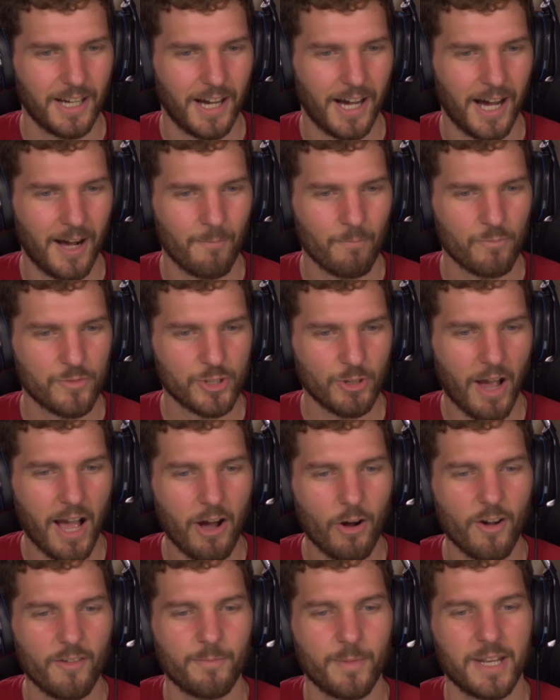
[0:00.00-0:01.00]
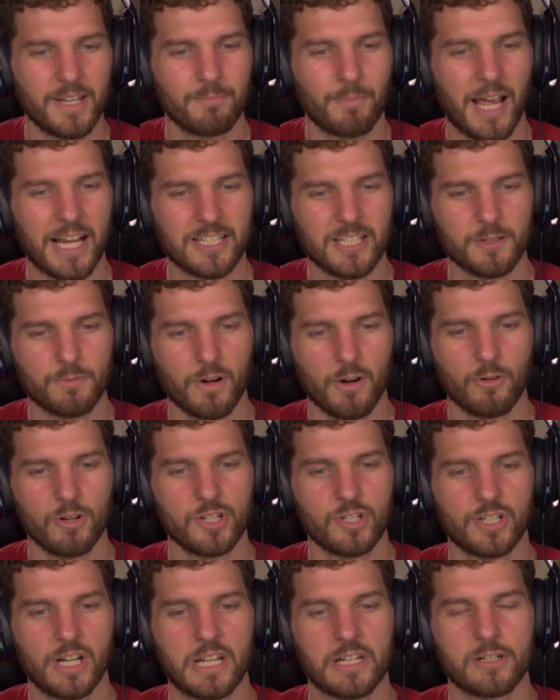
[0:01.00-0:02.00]
So how have MinnMax's
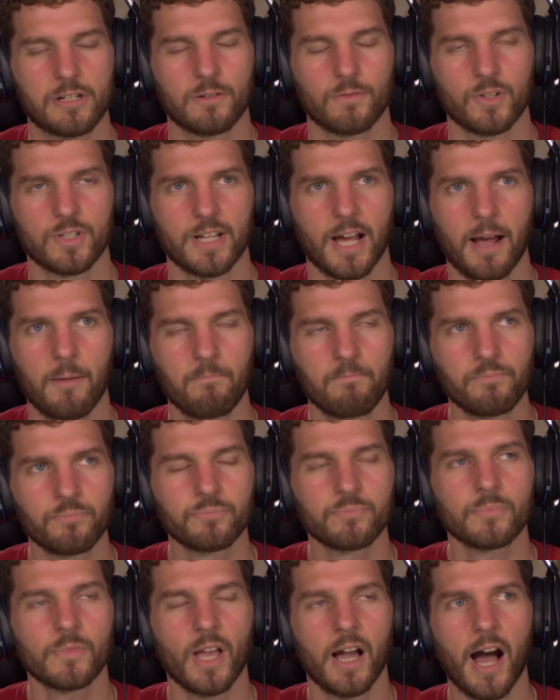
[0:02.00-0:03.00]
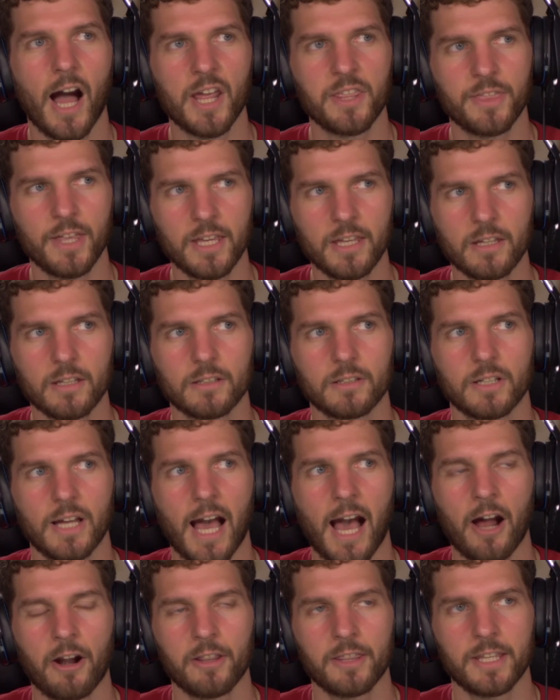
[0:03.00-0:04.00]
priorities changed over time? I think
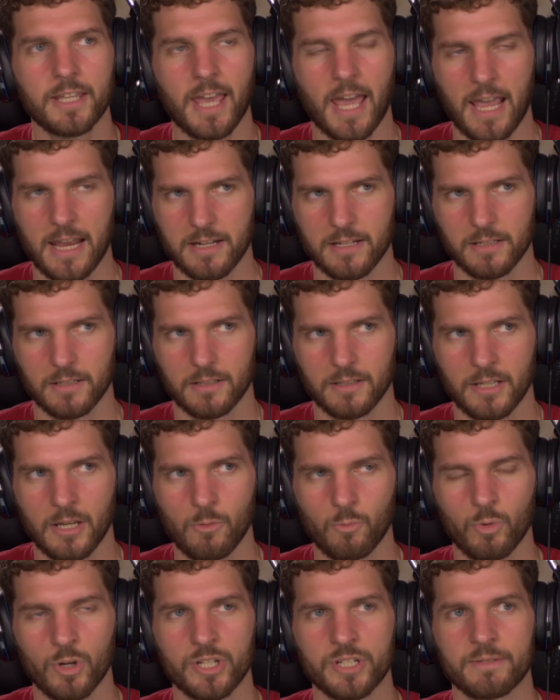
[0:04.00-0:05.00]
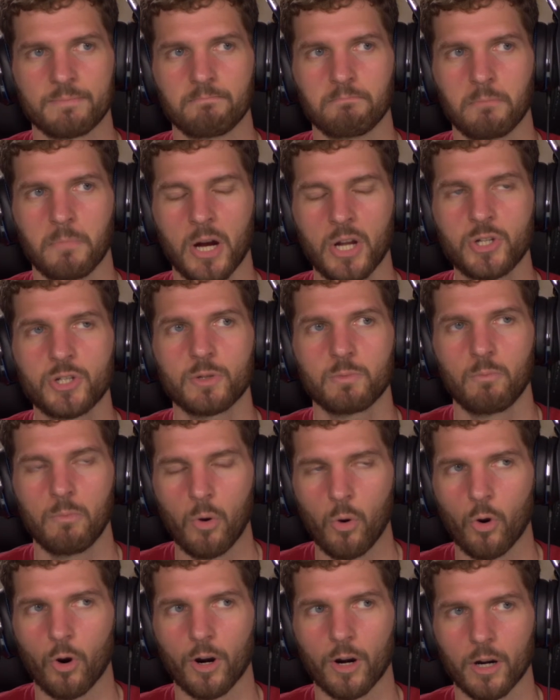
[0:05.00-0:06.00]
out of the gate, it was much
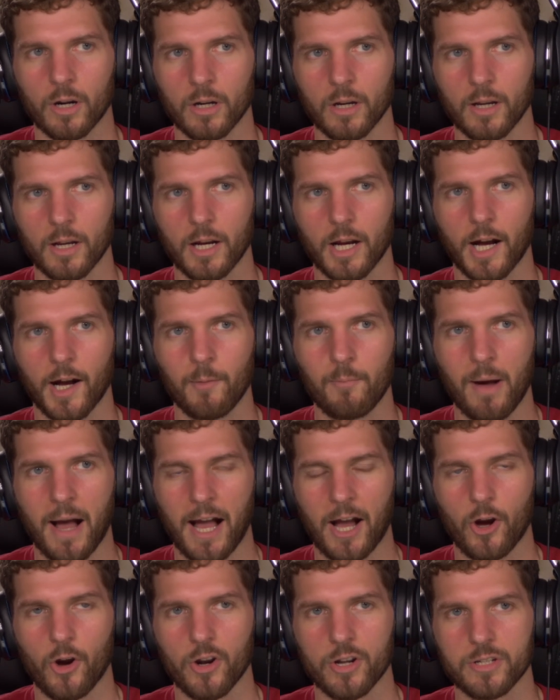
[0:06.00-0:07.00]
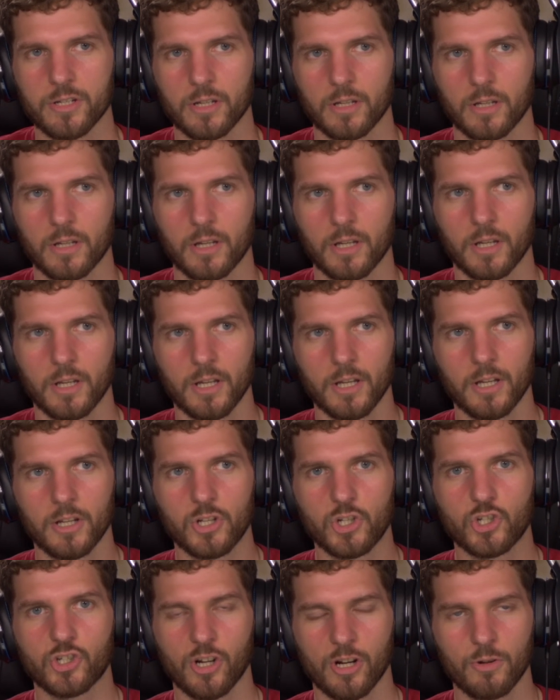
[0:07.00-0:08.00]
more about
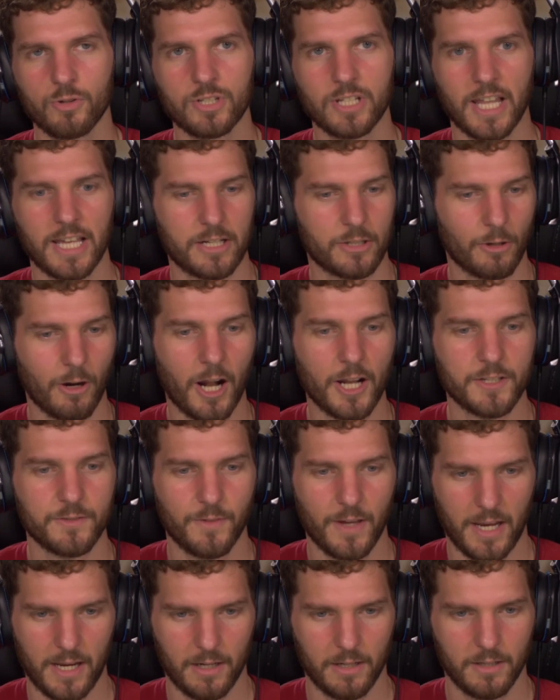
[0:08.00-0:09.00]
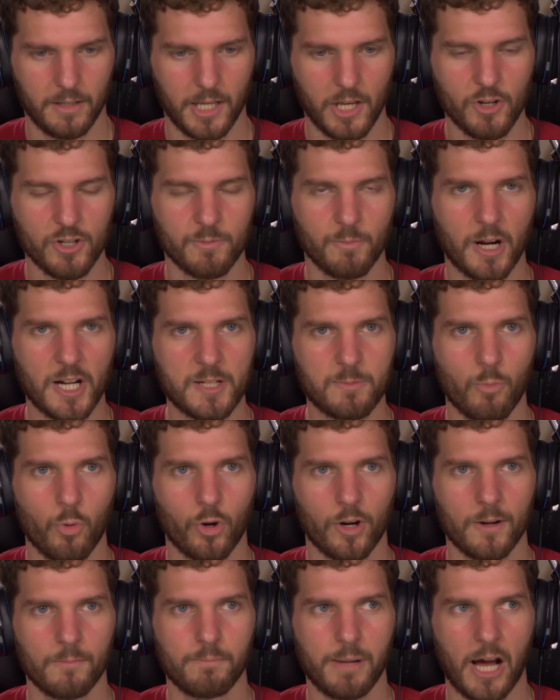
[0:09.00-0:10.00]
shows like Crossfade. It was much
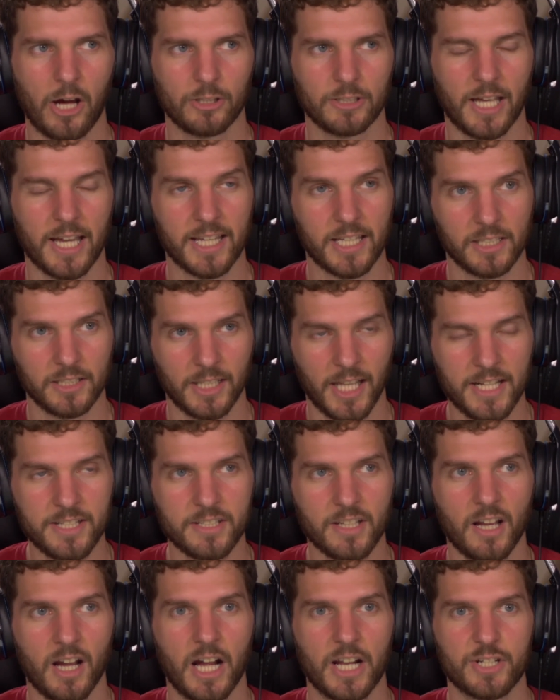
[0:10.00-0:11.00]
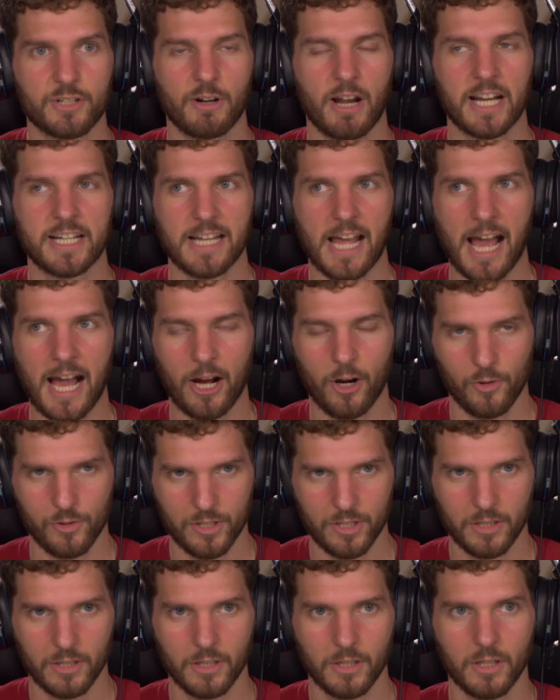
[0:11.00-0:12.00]
more about like, let's contract
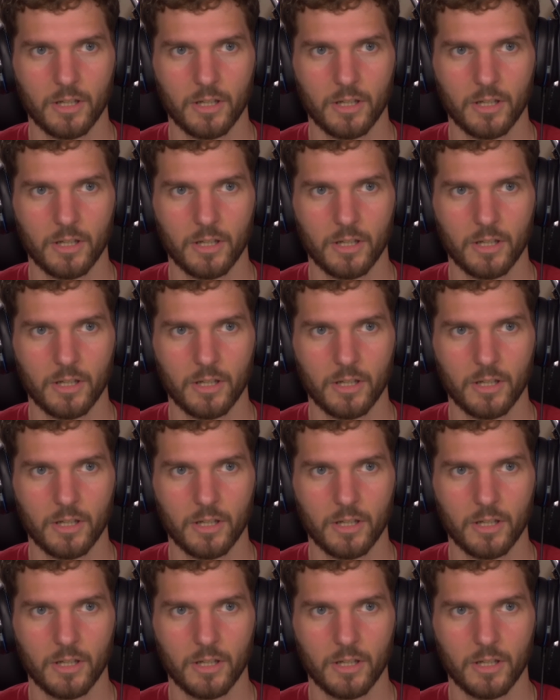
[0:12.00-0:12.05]
out